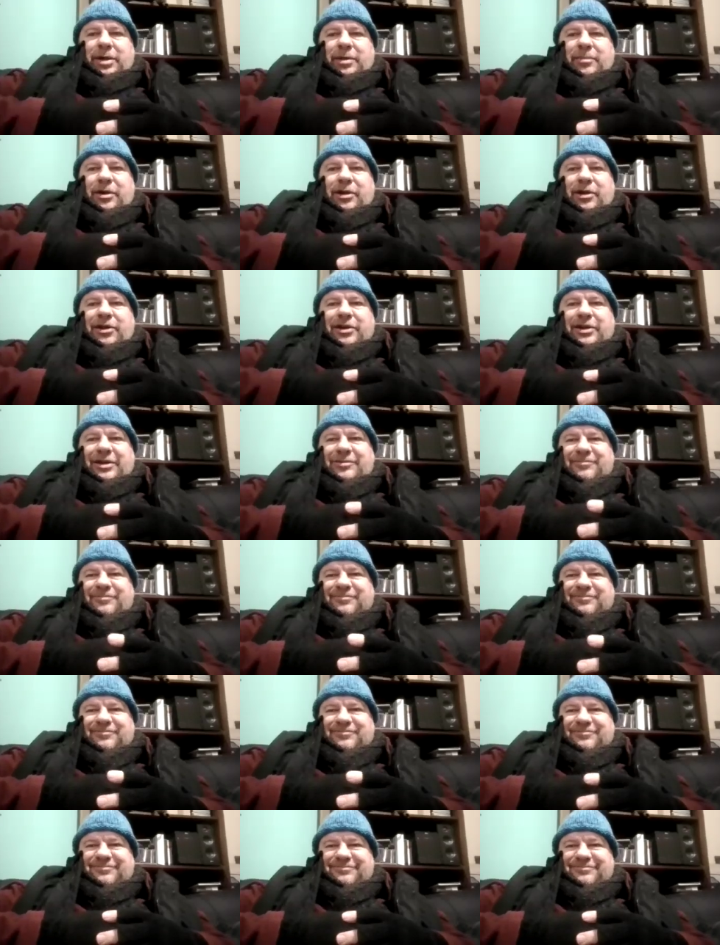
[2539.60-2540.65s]
be American.
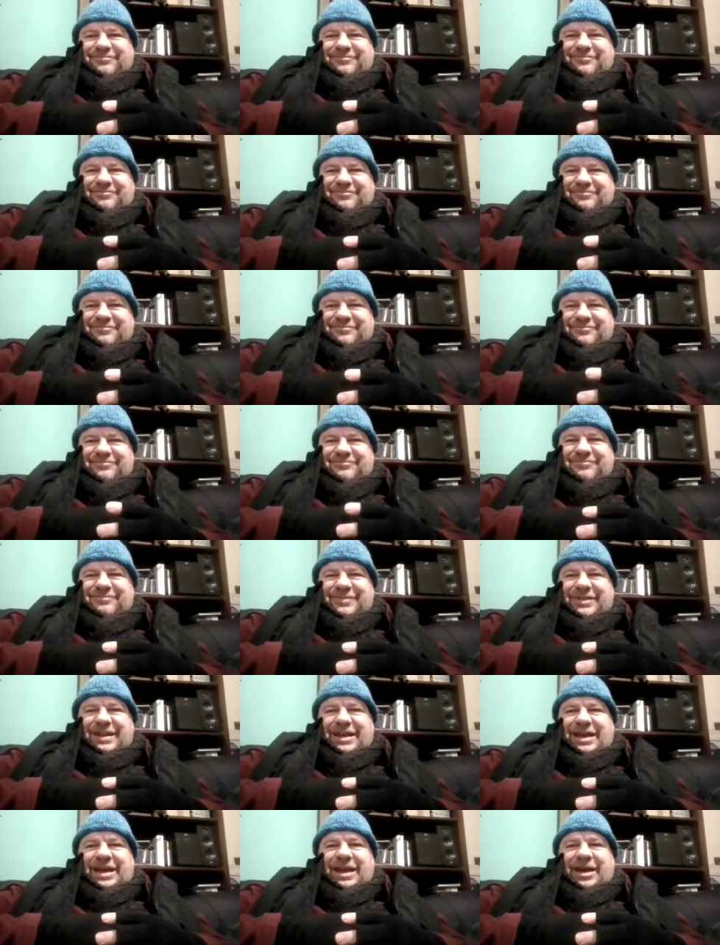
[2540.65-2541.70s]

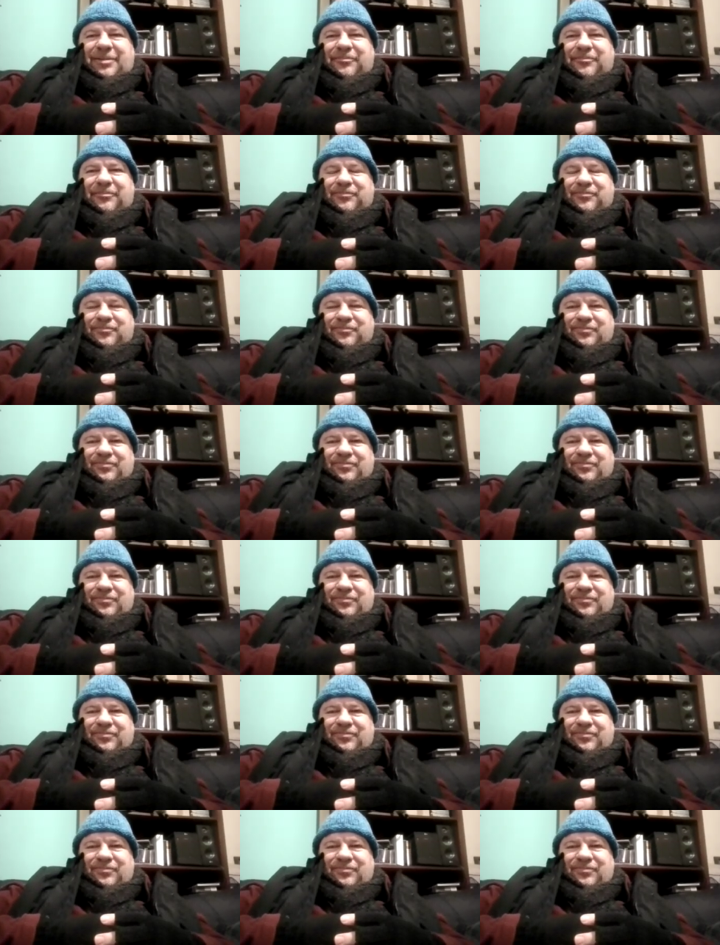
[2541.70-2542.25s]
Yeah, they